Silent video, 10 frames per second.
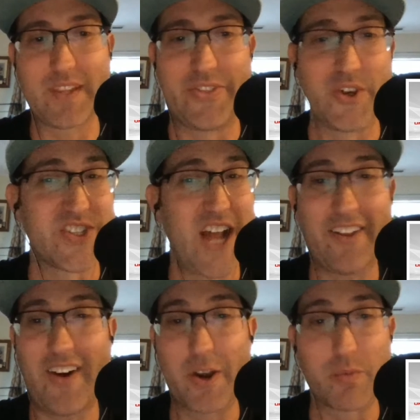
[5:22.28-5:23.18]
There's
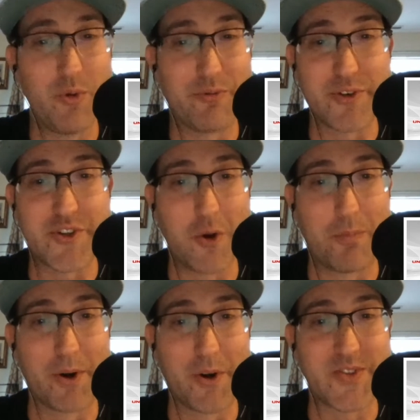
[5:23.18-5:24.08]
not a lot of room for Joe
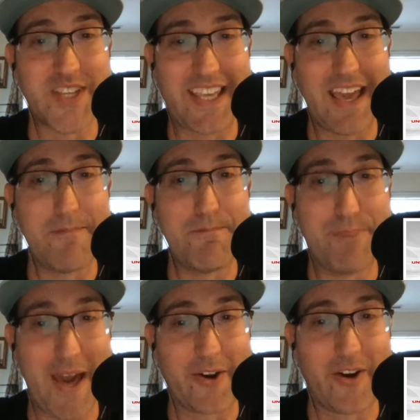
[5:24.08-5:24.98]
Burrow to get
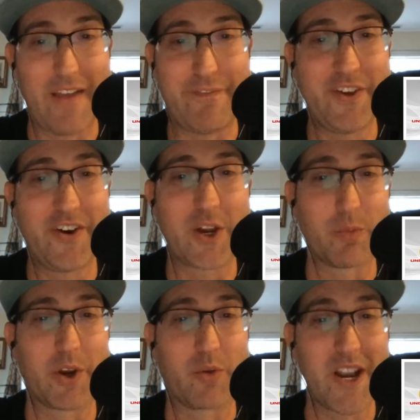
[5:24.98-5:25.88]
better. I feel like a
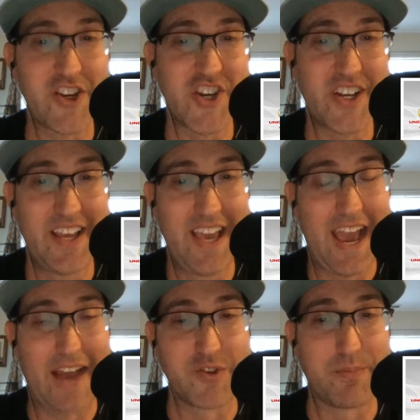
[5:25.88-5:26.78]
regression
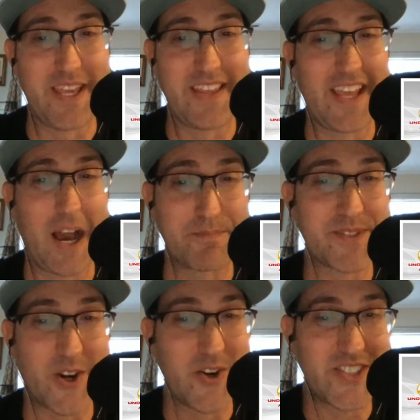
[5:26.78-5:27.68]
after being the
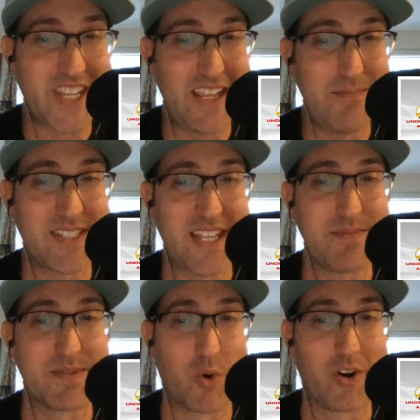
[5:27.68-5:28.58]
upstart team
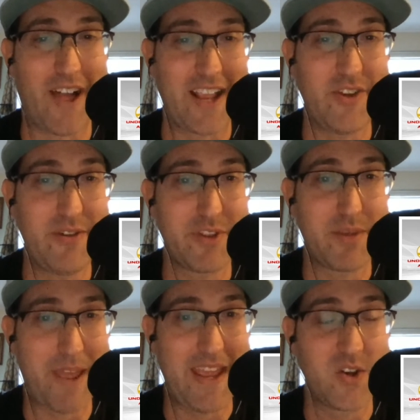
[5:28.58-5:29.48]
seems more likely for
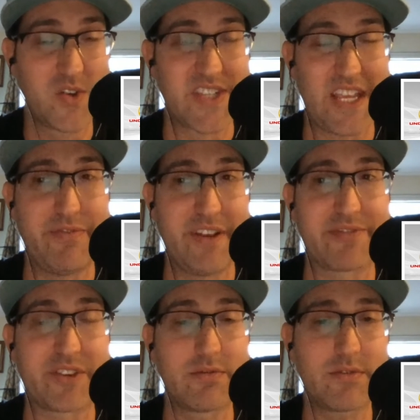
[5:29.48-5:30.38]
the Bengals, even
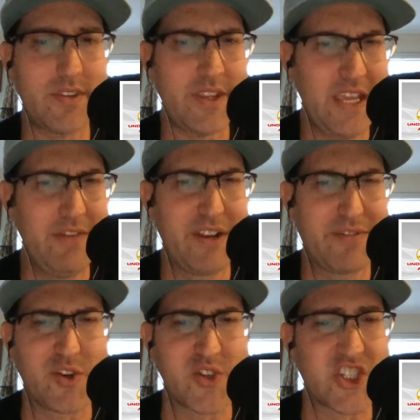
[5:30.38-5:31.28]

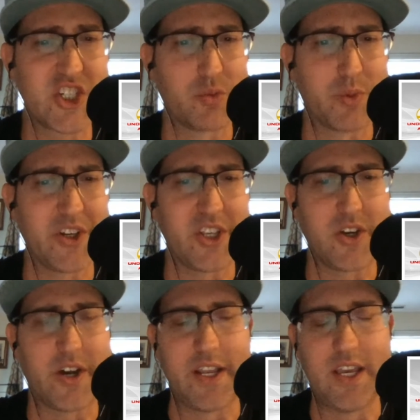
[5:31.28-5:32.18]
if they're still really
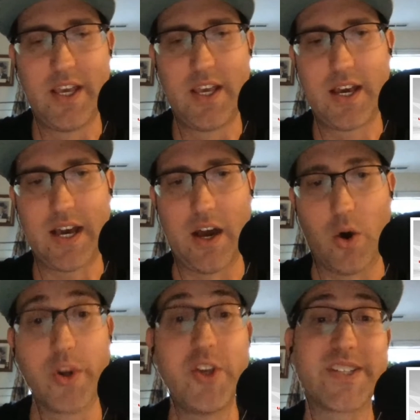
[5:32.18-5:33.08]
good.
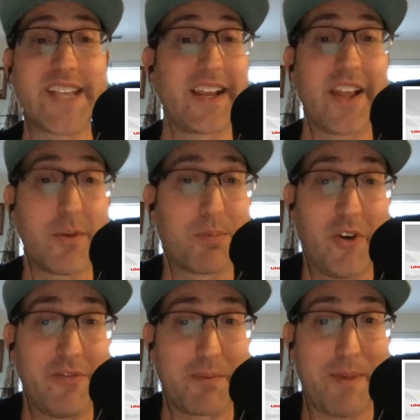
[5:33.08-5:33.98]
Or you could take another
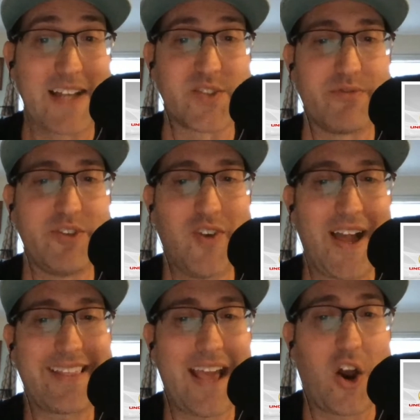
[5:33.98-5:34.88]
prolific passer. If you
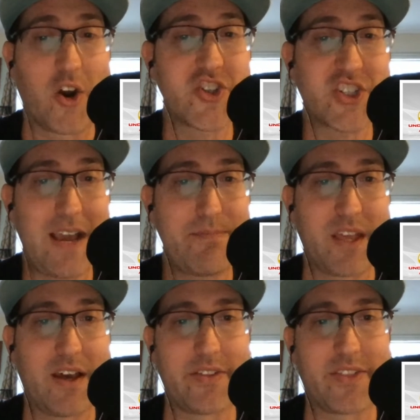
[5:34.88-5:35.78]
like that archetype,
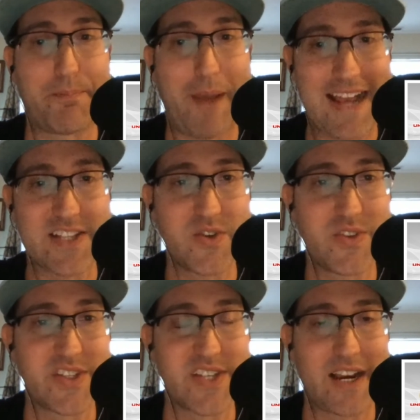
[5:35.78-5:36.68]
the
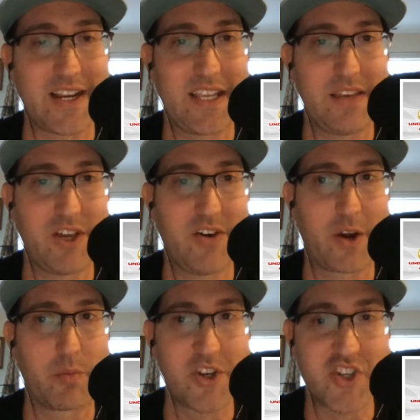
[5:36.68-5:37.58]
passer that's not going to give you a
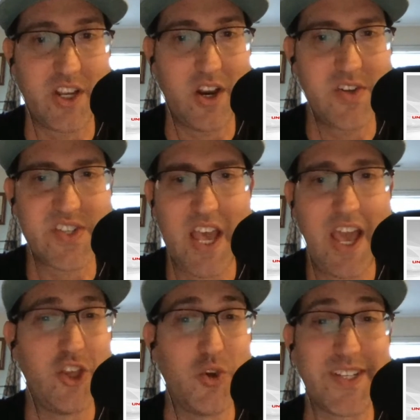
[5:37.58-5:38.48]
lot of rushing yards,
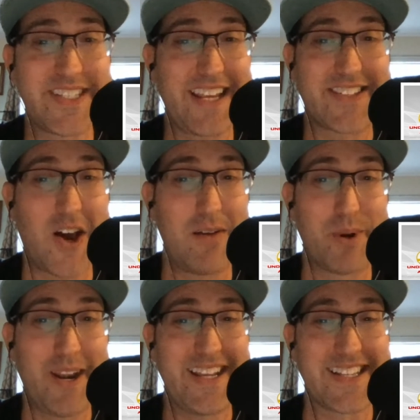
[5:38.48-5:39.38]
you could take Tom
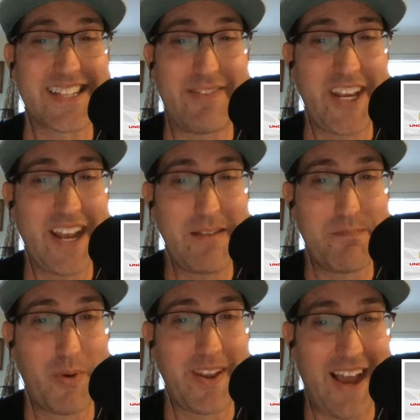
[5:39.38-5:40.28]
Brady at
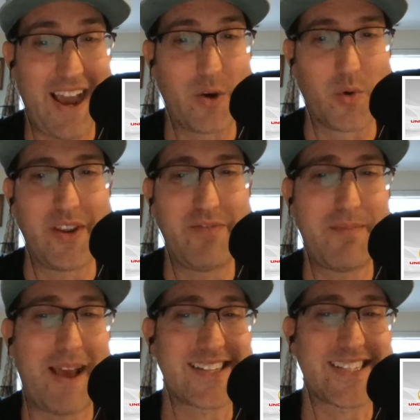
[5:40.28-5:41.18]
79.9 or
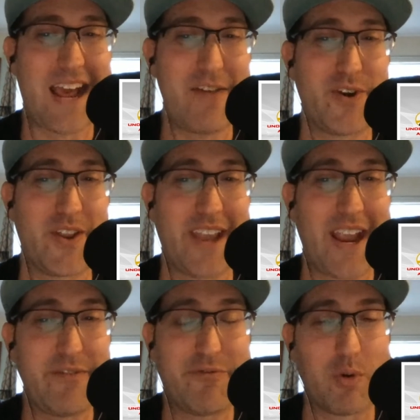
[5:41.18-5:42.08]
even Matt Stafford at
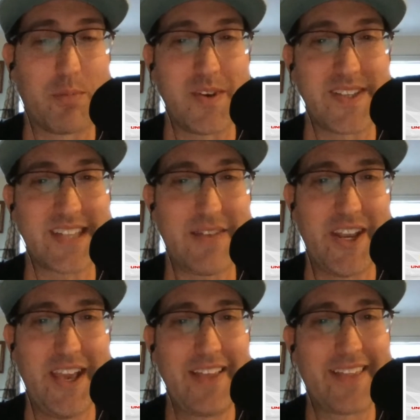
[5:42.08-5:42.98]

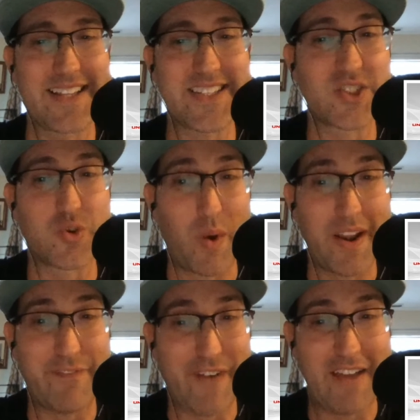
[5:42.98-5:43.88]
94.7. That's
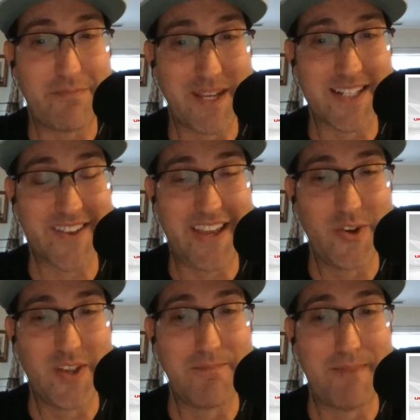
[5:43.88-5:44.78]
25 picks
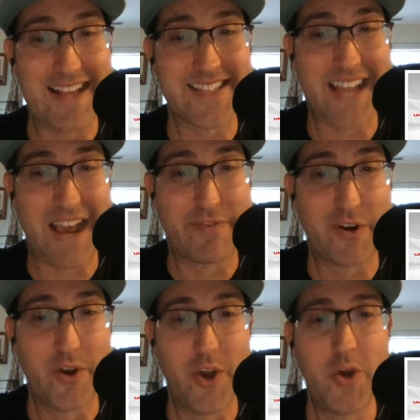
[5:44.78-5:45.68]
later. You get Matt
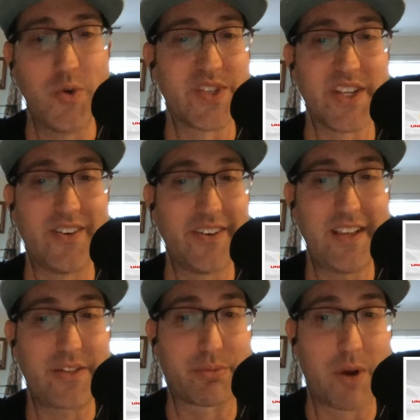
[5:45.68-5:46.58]
Stafford, who's an
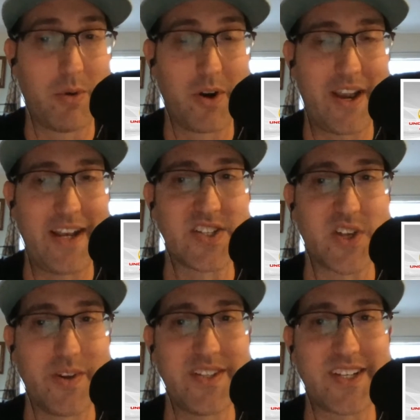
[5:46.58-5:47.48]
elite thrower and is
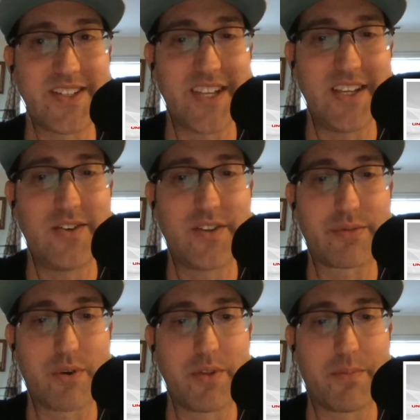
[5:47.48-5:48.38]
going to continue to
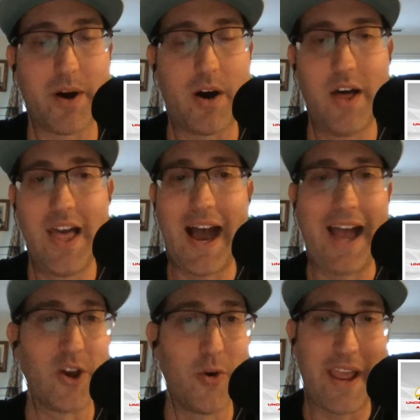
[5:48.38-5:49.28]
throw the ball.
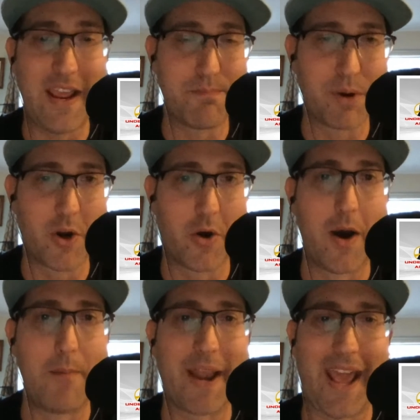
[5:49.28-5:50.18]
I don't hate
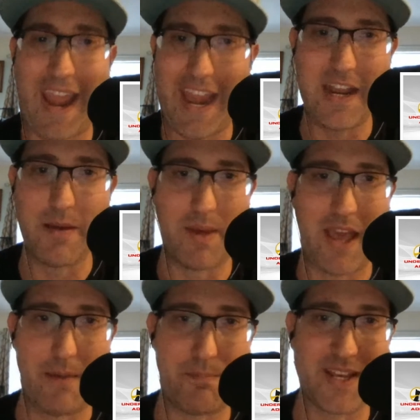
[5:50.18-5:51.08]
Burrow, but I hate him
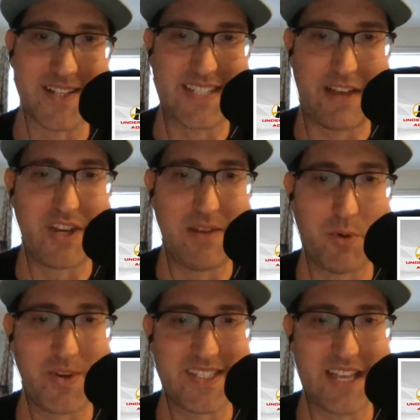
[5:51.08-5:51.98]
at pick
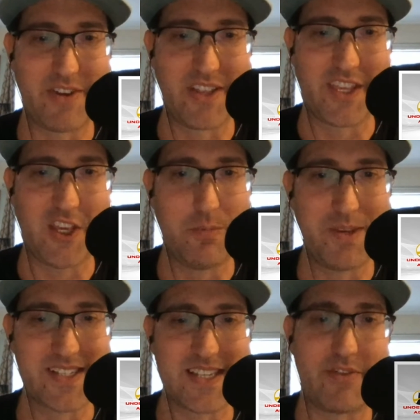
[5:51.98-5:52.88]
70.7 in the
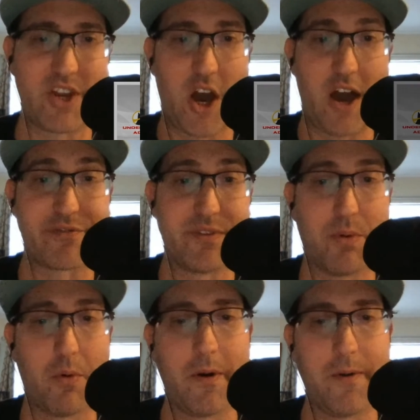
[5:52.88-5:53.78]
QB7 off the
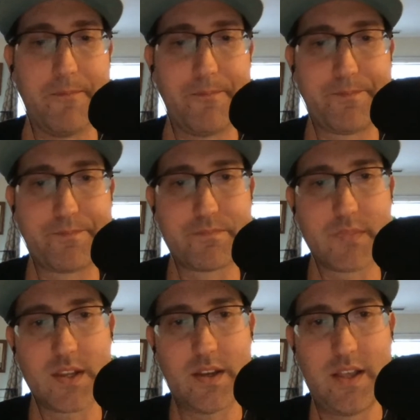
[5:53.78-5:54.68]
board.
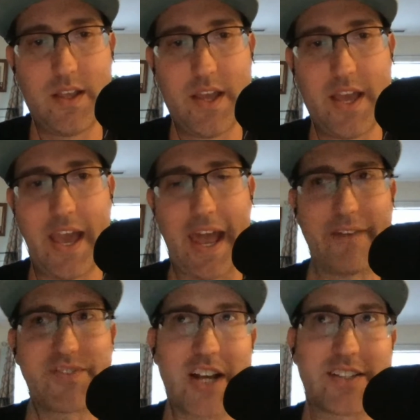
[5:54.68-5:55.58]
And
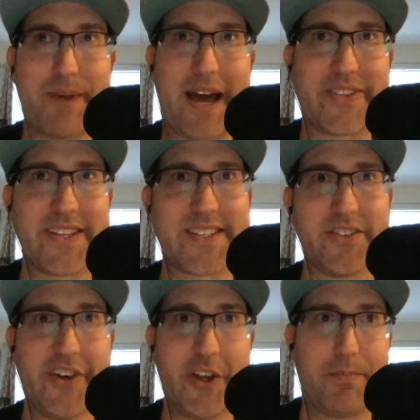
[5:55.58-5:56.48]
I've talked about this a
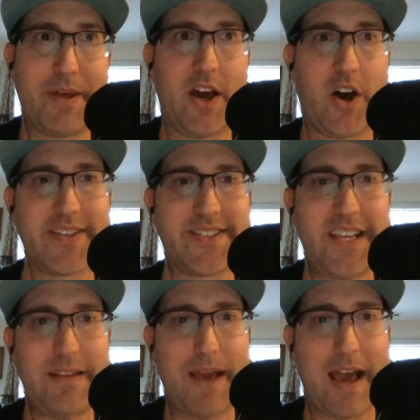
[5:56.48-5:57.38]
little bit on
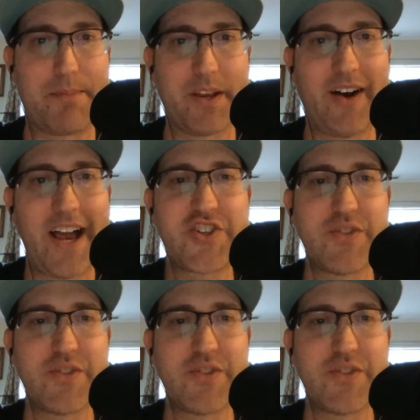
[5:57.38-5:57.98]
T-Map, but Elijah